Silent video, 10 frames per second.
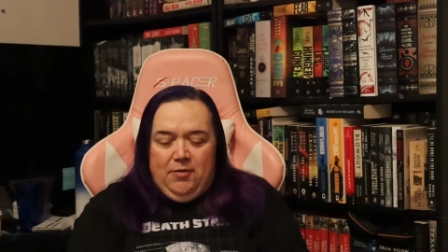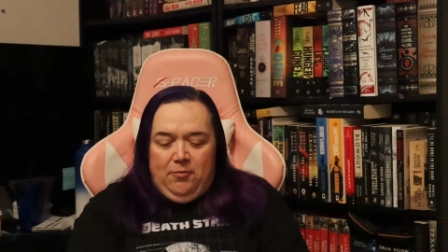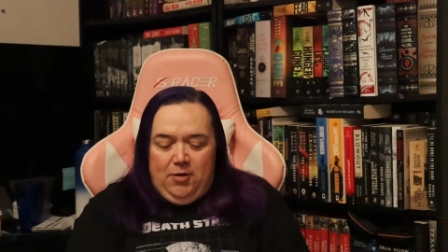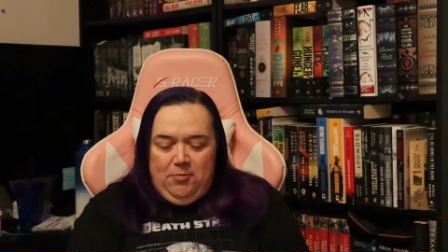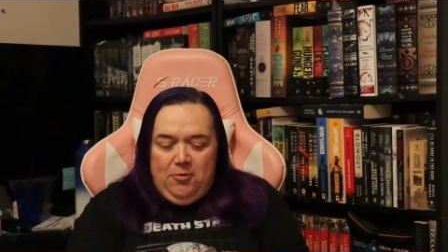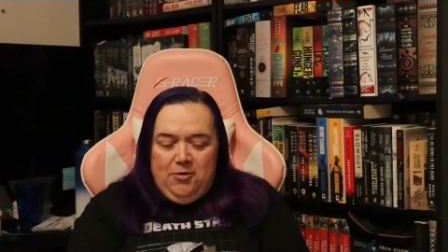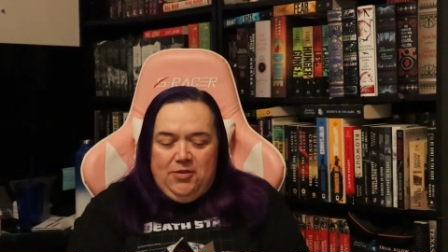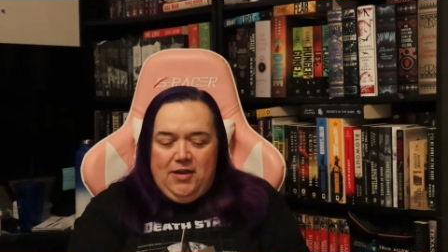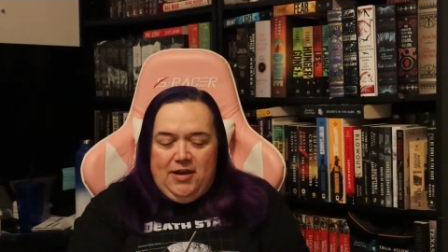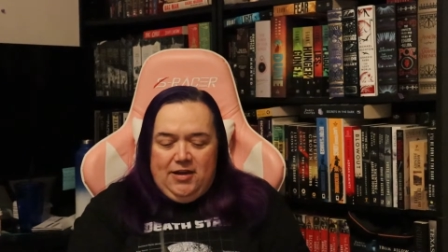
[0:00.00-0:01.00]
One more
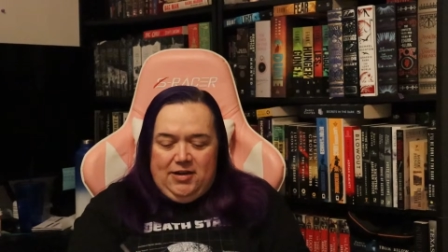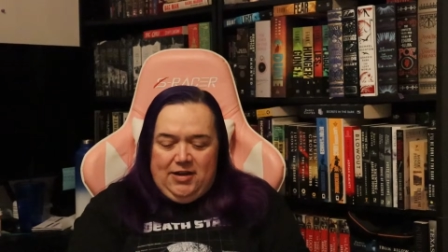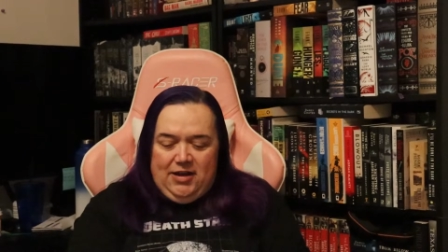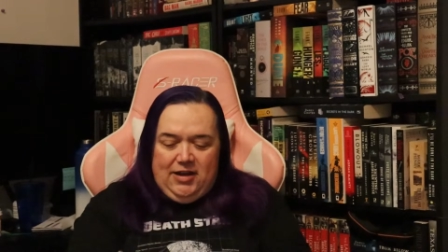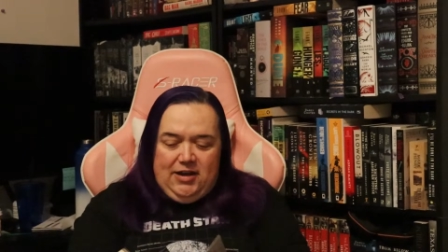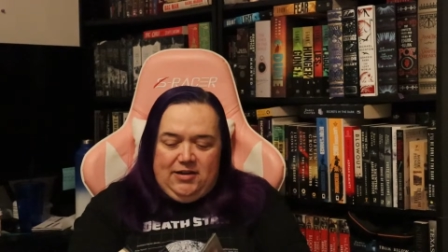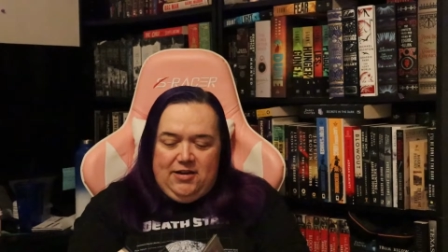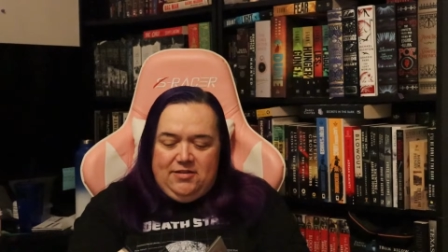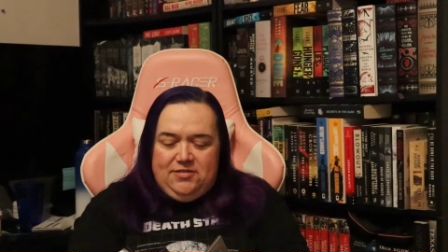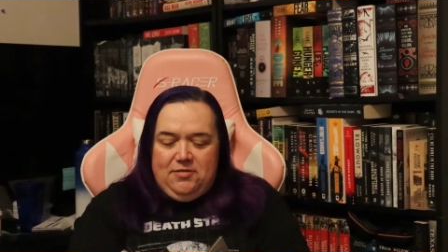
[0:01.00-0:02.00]
thing, he
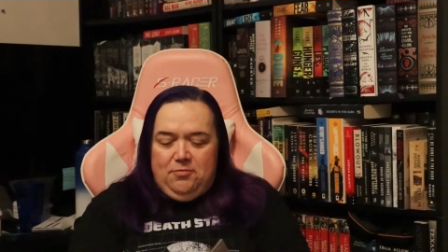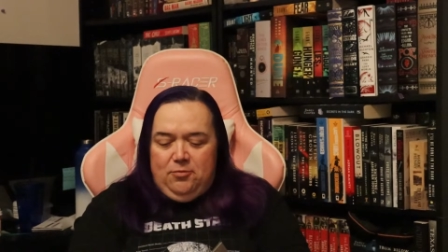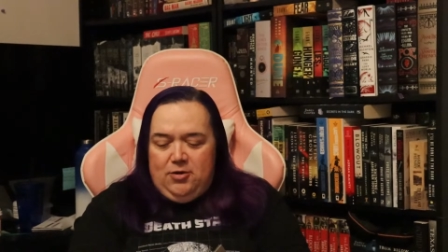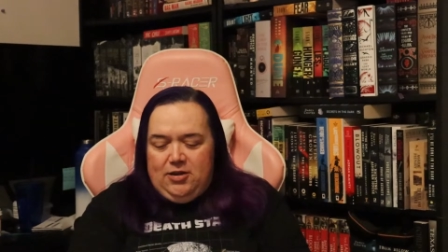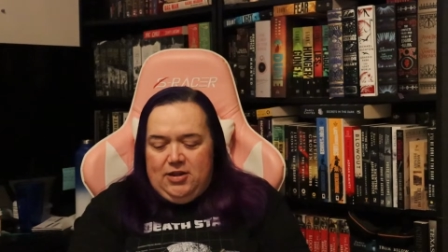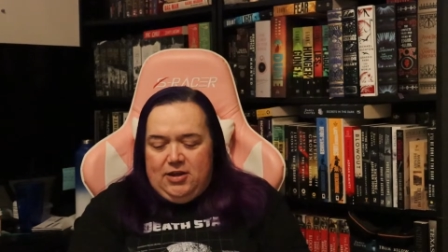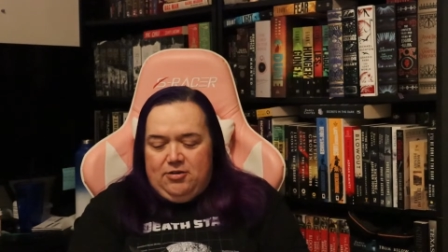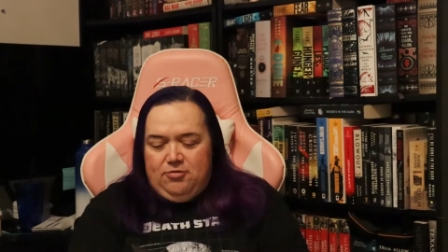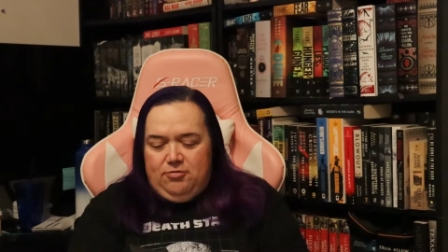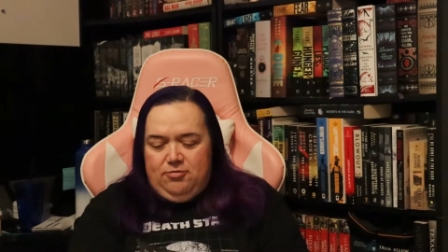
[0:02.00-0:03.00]
does some really
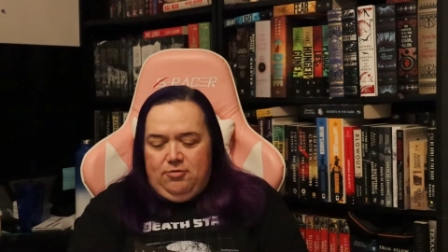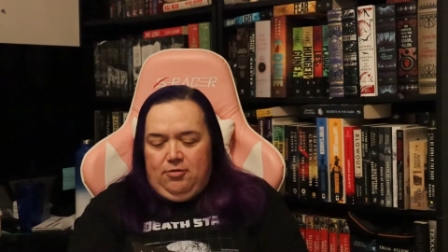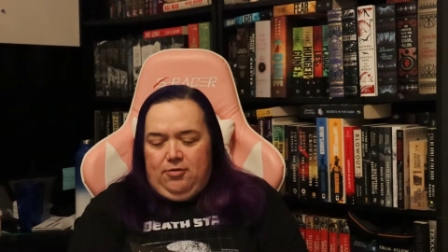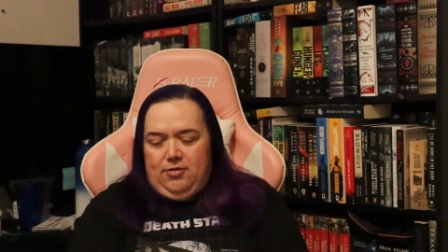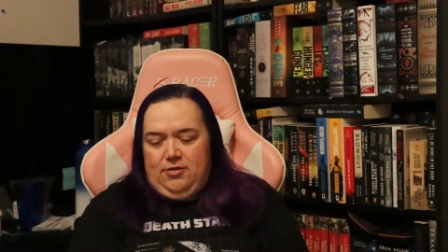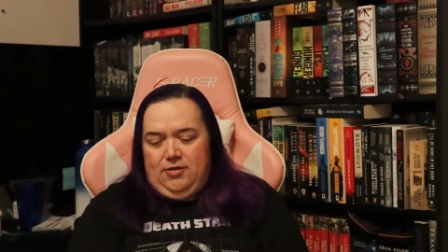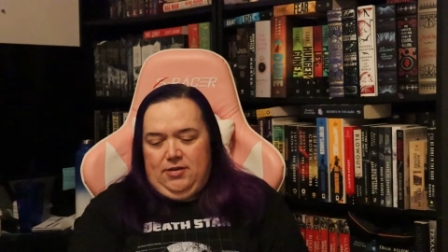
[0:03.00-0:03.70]
cool,